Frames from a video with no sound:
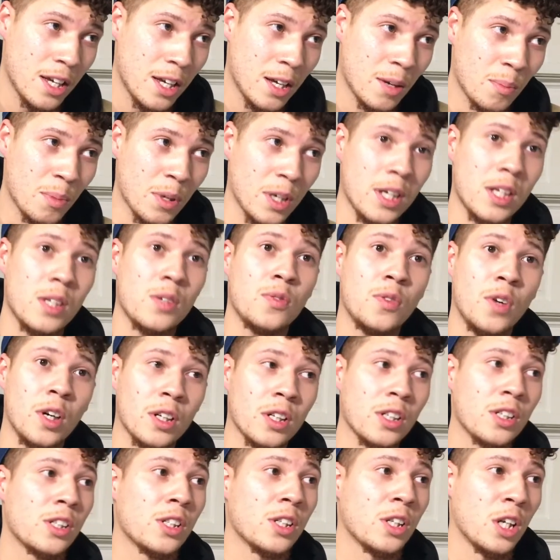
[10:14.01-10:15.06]
But he's
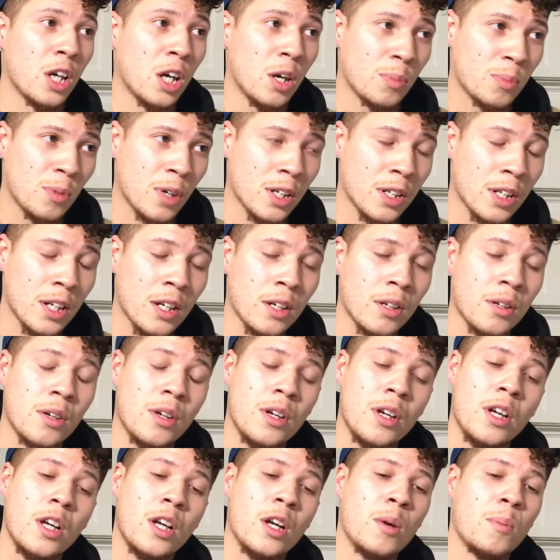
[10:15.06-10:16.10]
fucking shit up right
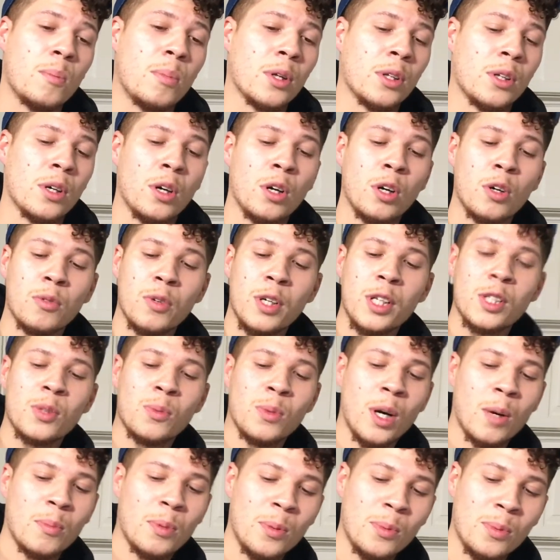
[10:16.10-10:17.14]
now. Okay. But the whole reason
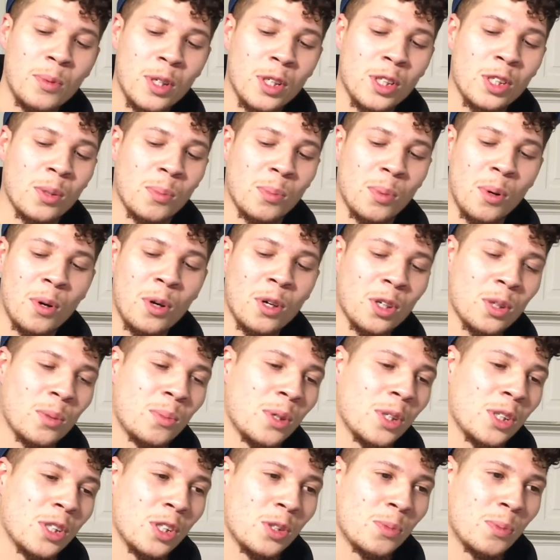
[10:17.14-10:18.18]
why people ain't supporting him
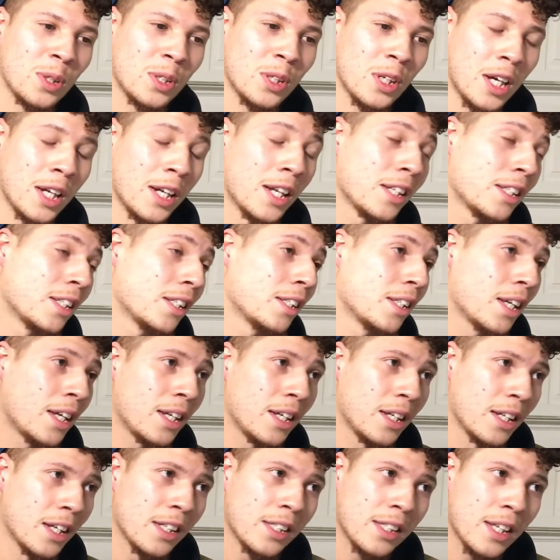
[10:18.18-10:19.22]
is just because, and this
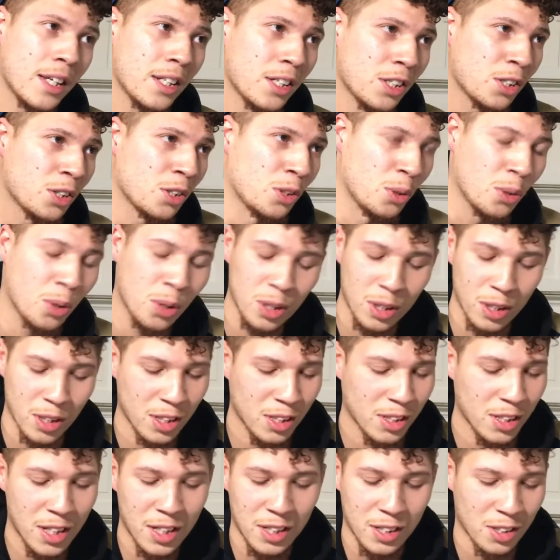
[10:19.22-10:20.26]
ain't just York.
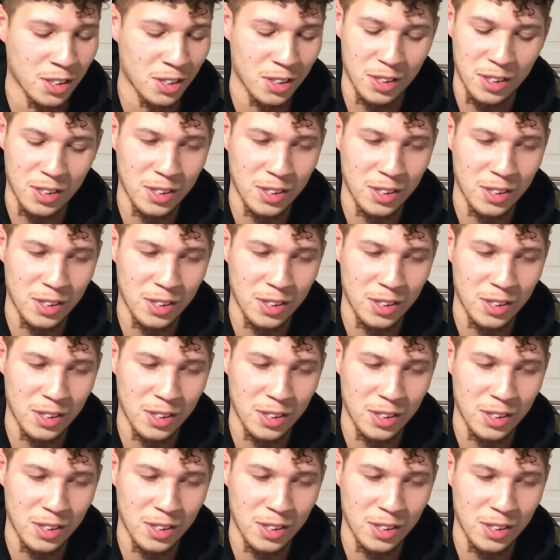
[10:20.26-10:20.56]
This ain't just.